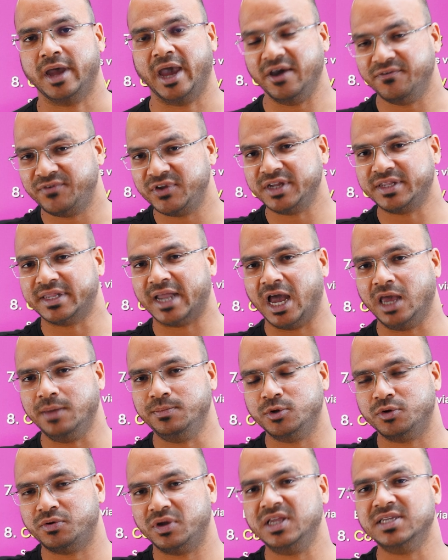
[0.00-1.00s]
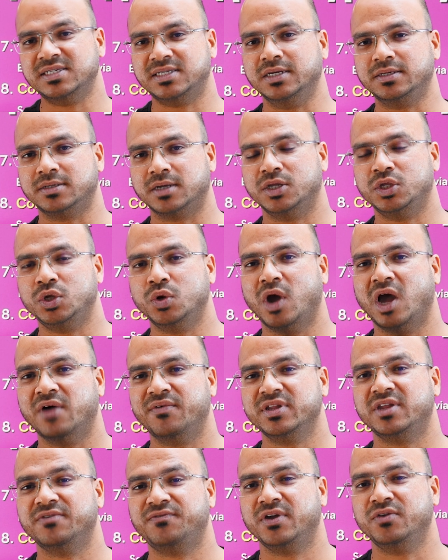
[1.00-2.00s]
Every time you release it, you
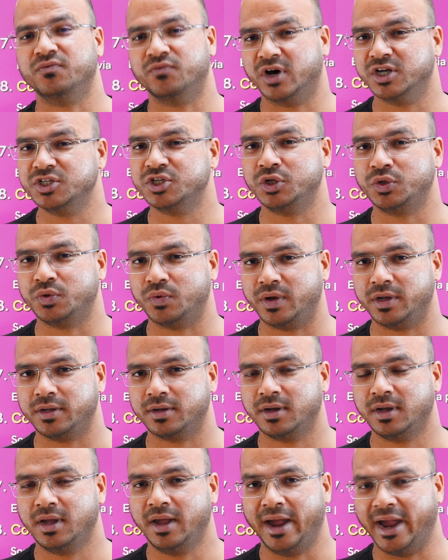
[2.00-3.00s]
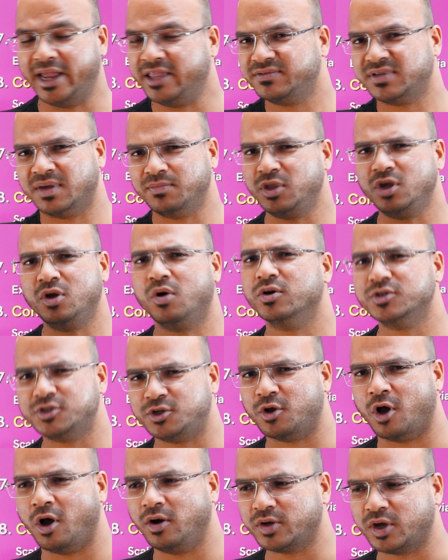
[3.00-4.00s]
have a different version to it. And if something
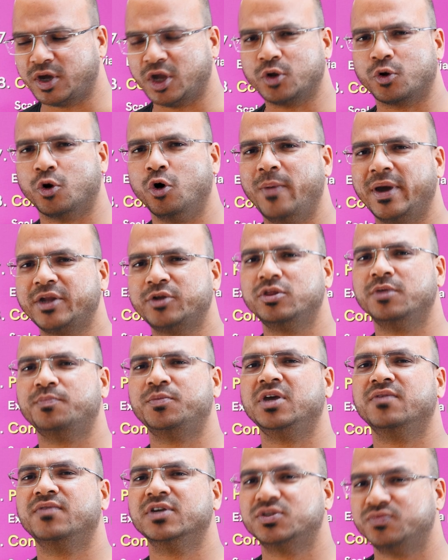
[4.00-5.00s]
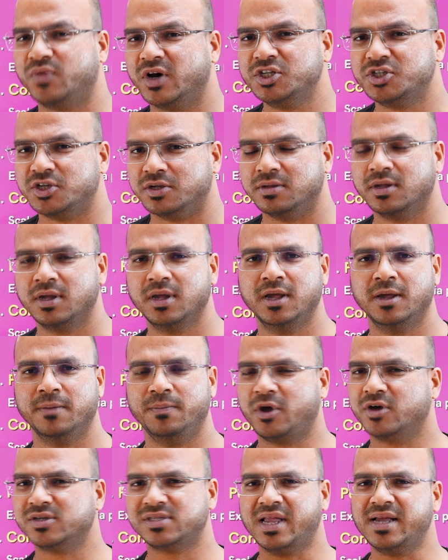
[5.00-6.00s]
goes wrong, you can go back to the previous version.
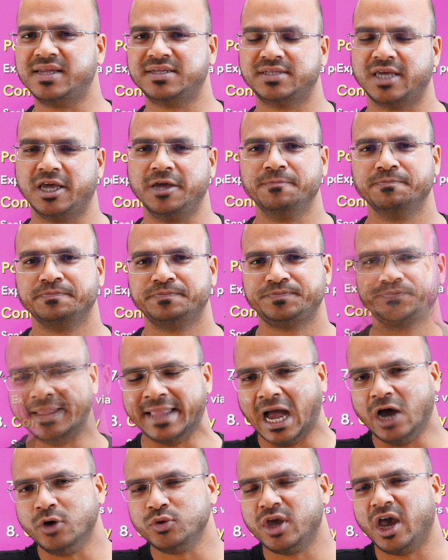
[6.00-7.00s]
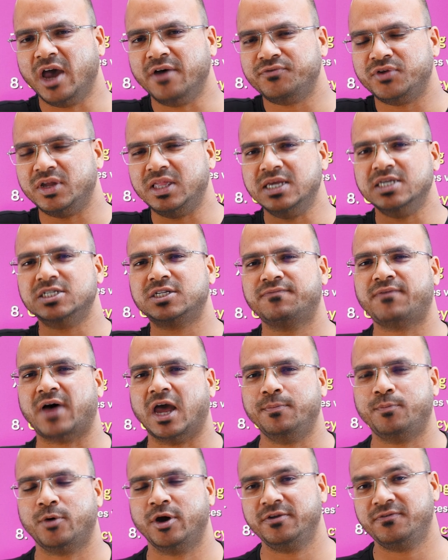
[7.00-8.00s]
Because let's say now you have released
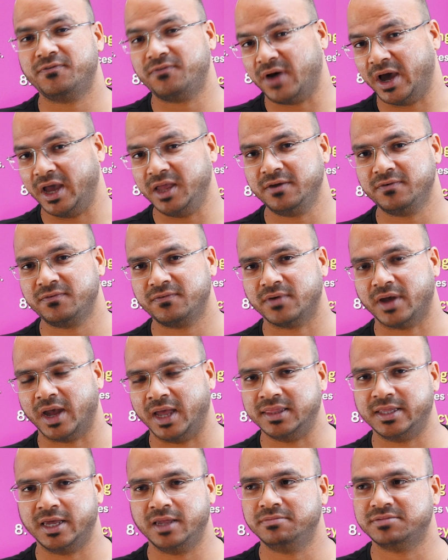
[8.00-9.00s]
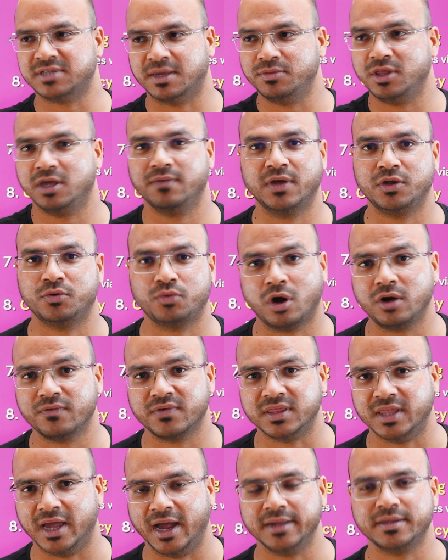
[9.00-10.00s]
5.5 and then something went wrong
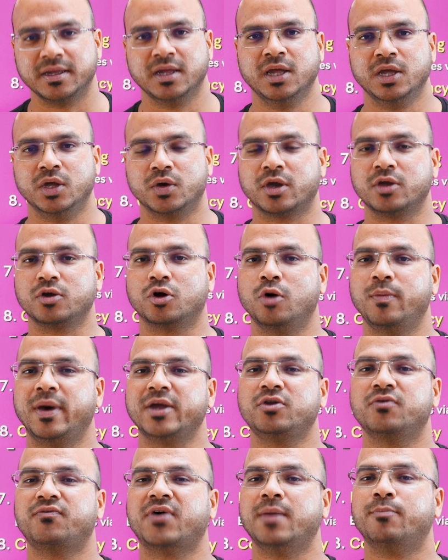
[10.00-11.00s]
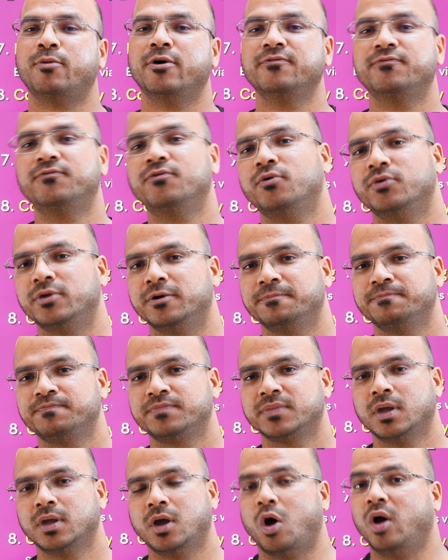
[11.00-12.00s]
with that, you can go back to 5.4.
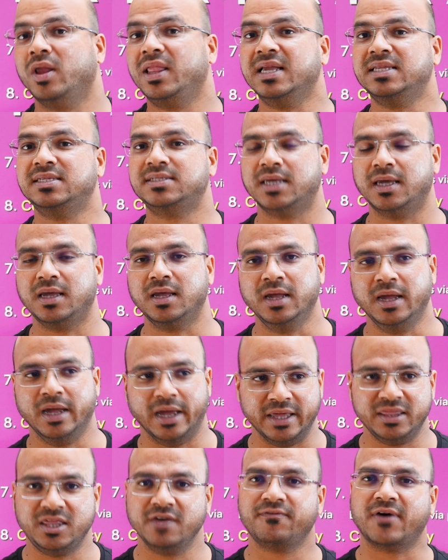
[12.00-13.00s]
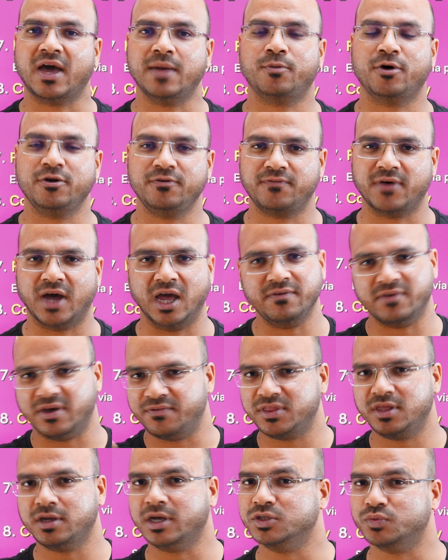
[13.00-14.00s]
Or let's say in the 5.5,
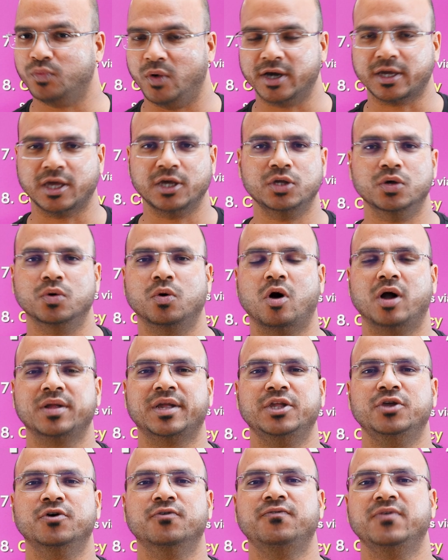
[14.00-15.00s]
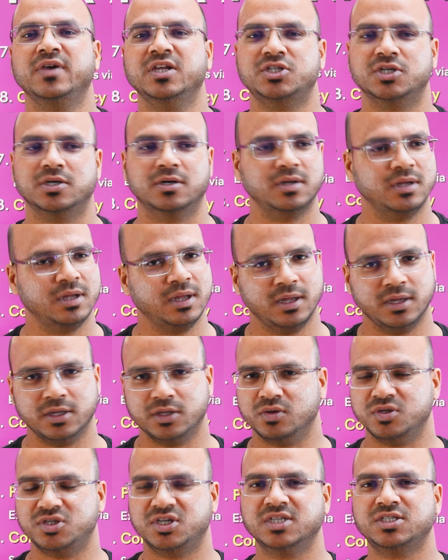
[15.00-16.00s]
everything is working, you got a new feature,
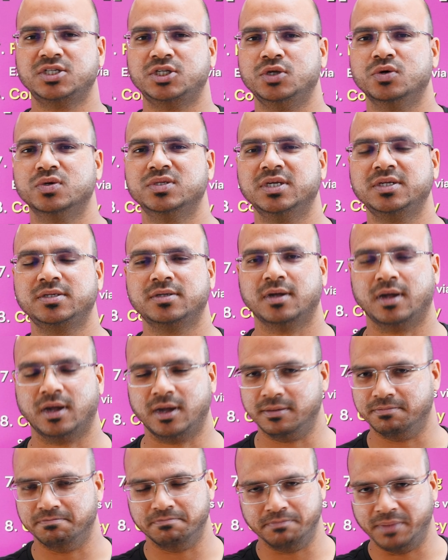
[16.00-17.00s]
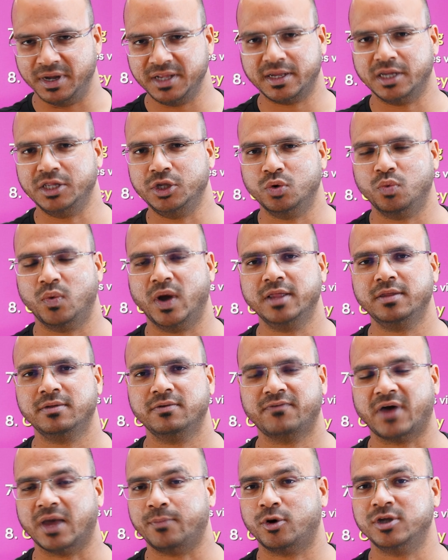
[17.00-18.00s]
you just use it, uh, build a new one,
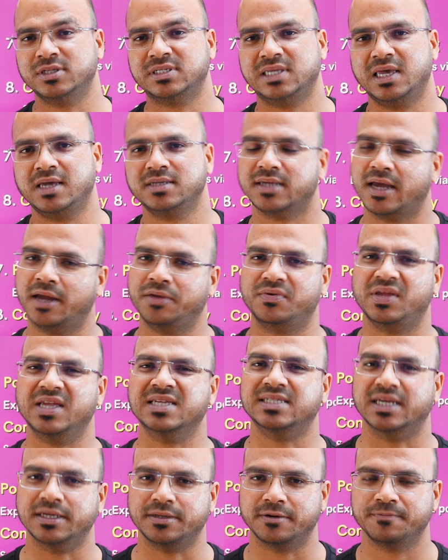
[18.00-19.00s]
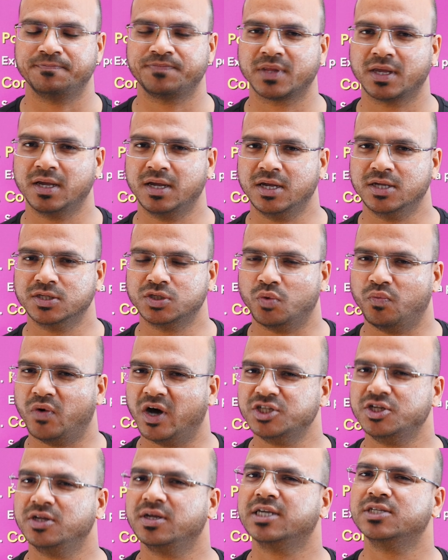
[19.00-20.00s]
5.6 and release it. So
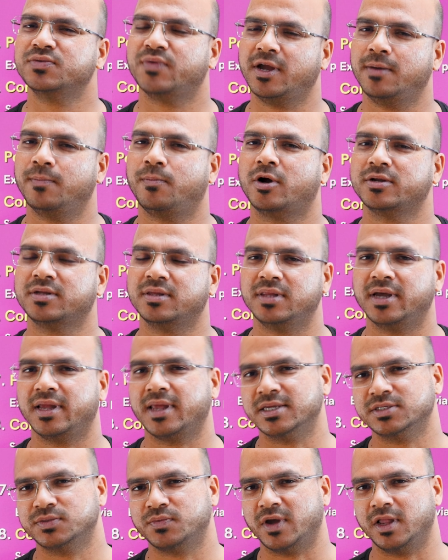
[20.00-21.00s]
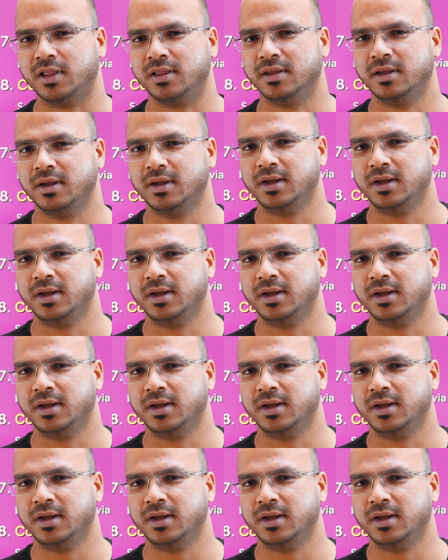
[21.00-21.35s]
versioning is very important there as well.